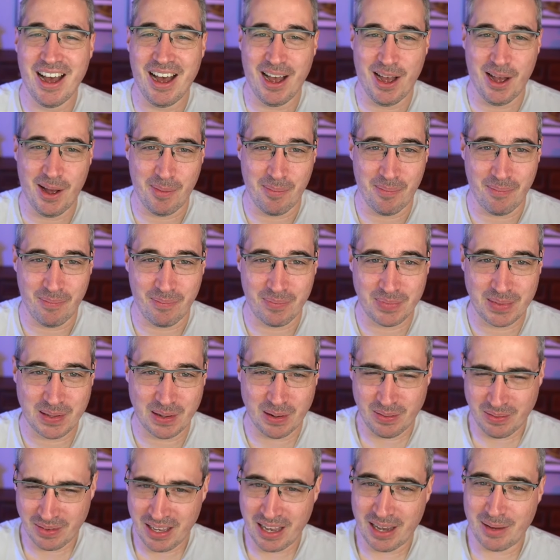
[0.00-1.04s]
um,
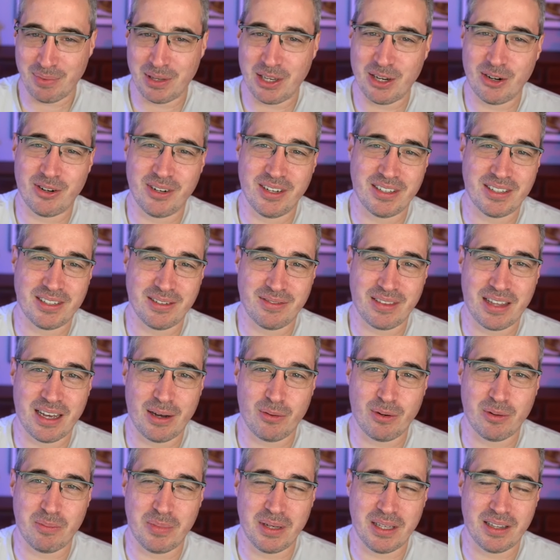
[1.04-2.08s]
so yeah i'm curious if
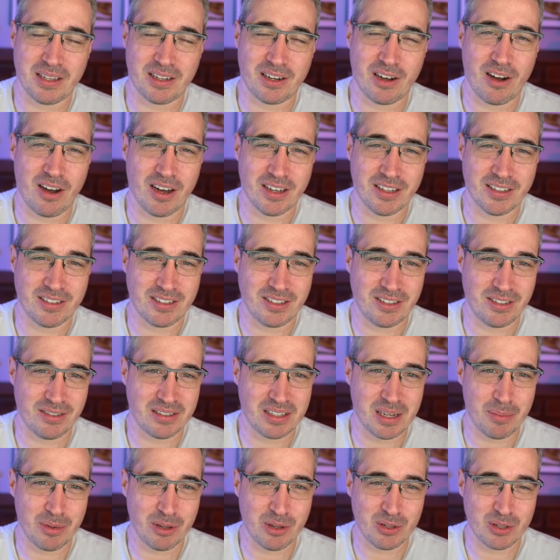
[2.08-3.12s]
that would be the cause to
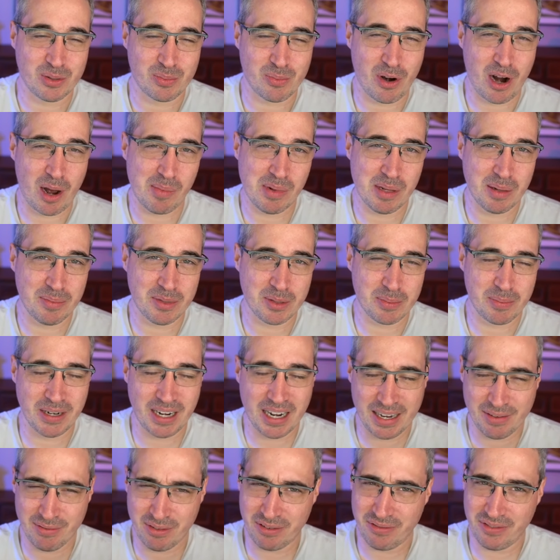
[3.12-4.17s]
some of those problems
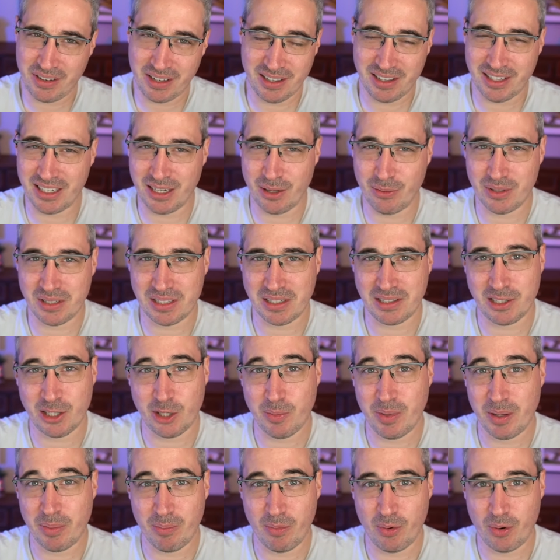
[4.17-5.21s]
but i have a feeling it was a
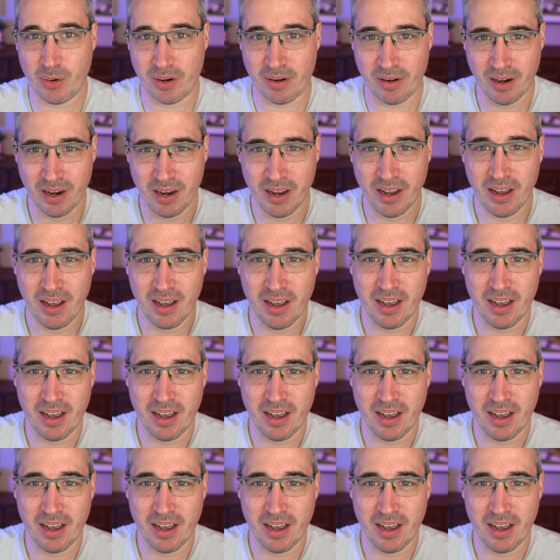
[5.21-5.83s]
little bit more